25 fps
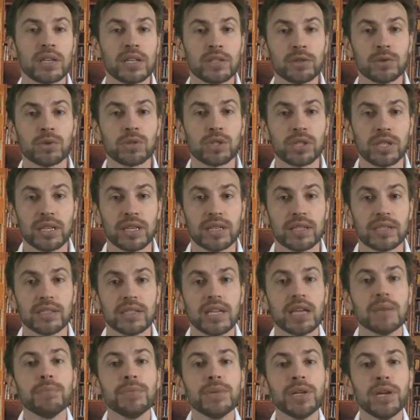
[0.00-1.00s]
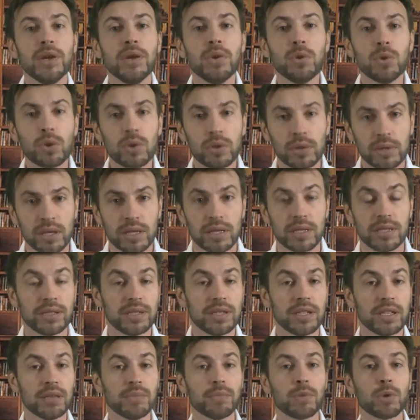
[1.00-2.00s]
right away bought this flea for
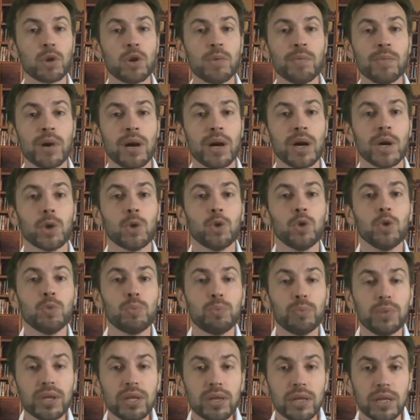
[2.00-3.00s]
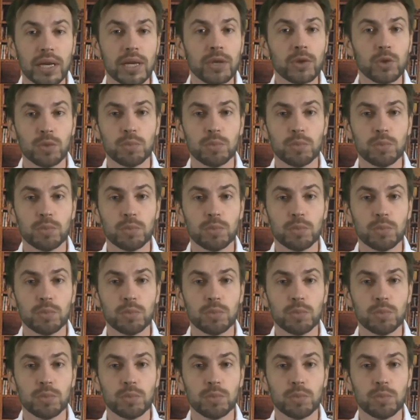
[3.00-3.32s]
1 million of silver.